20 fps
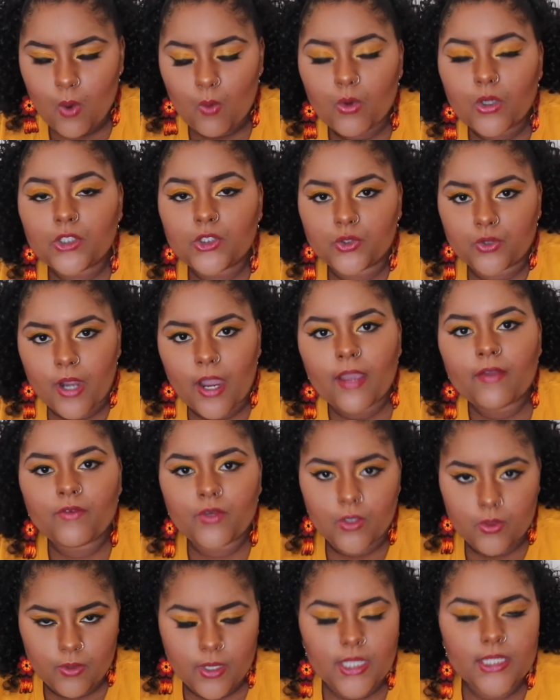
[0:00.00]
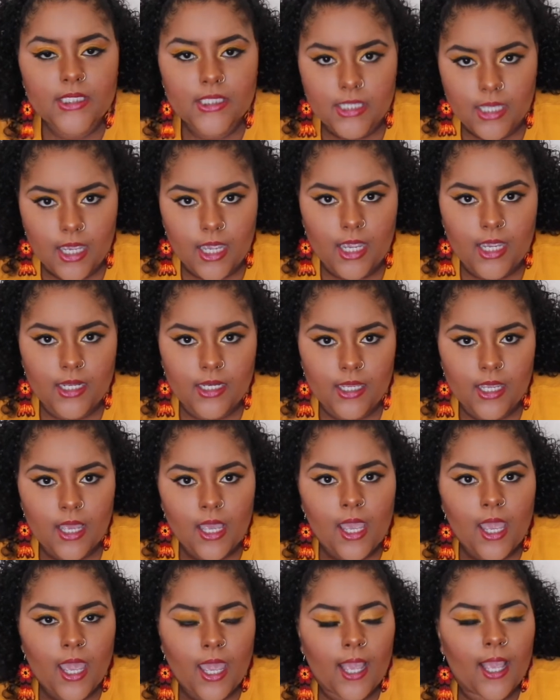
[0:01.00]
will drive you insane.
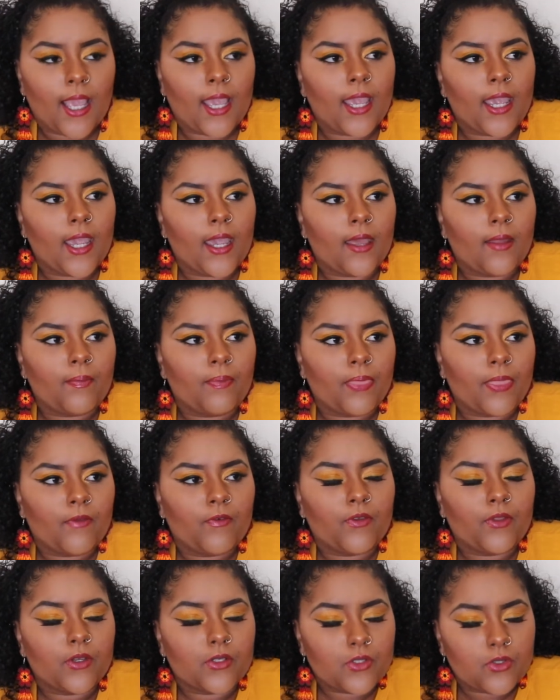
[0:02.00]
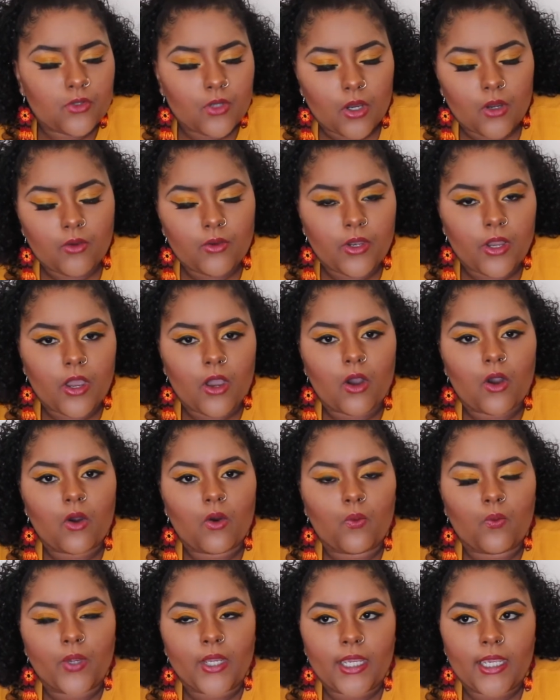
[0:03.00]
And for those who don't
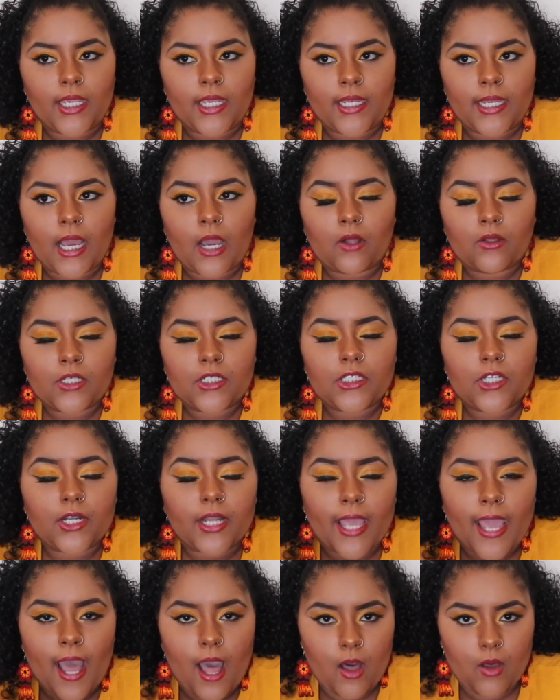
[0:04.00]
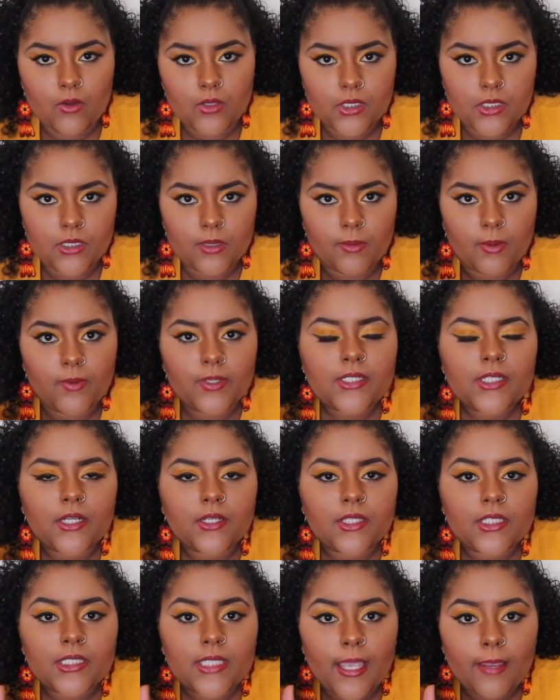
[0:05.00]
know, we not only shared a house, but we
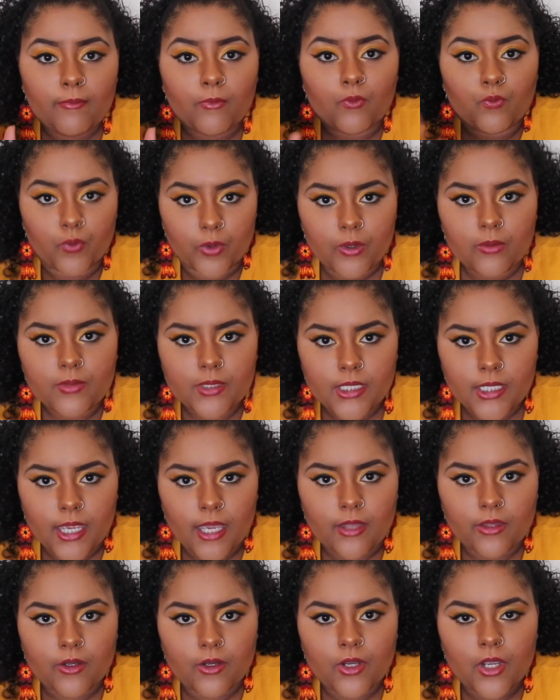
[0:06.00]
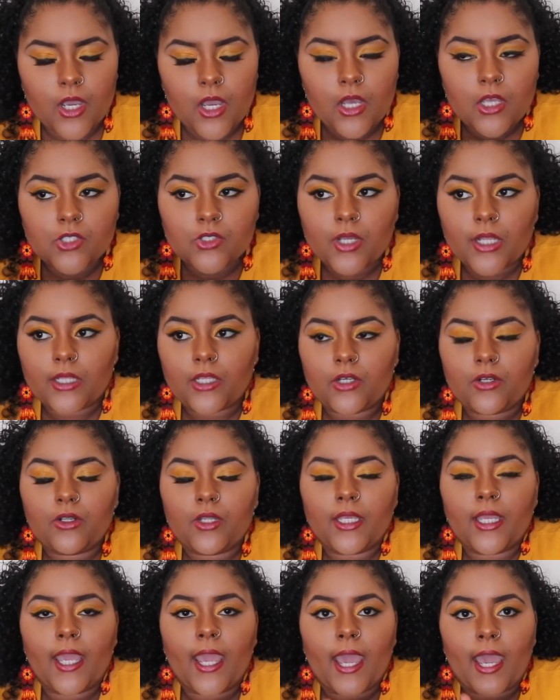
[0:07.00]
shared the same room together. So I
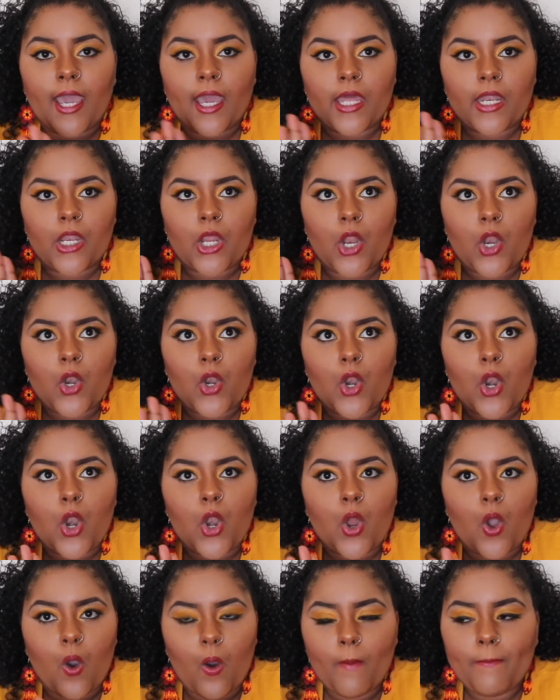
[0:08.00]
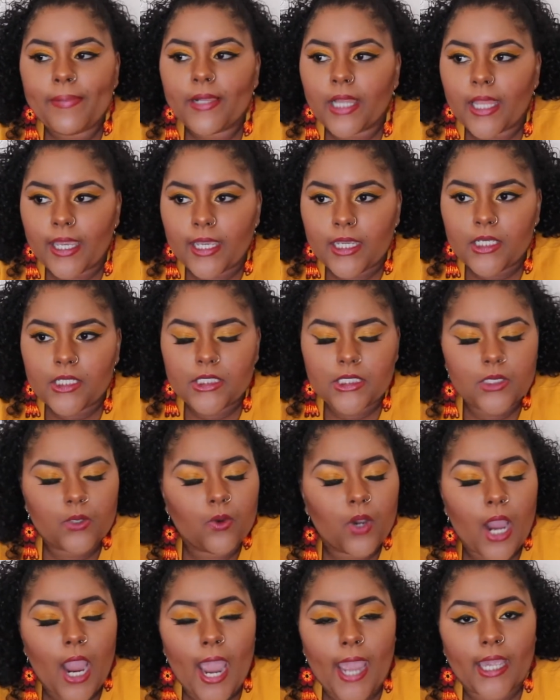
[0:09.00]
literally had no place
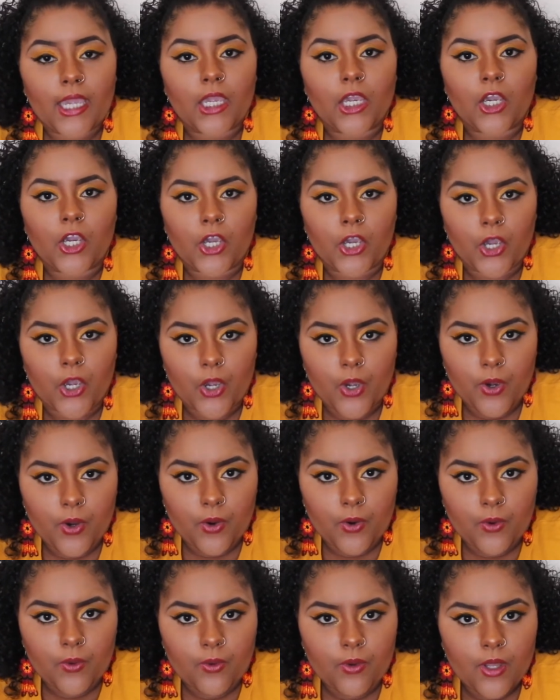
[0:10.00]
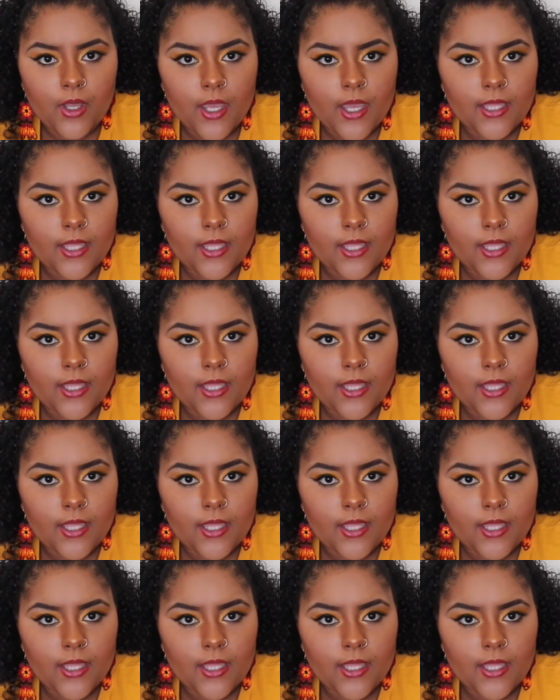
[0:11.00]
where I could go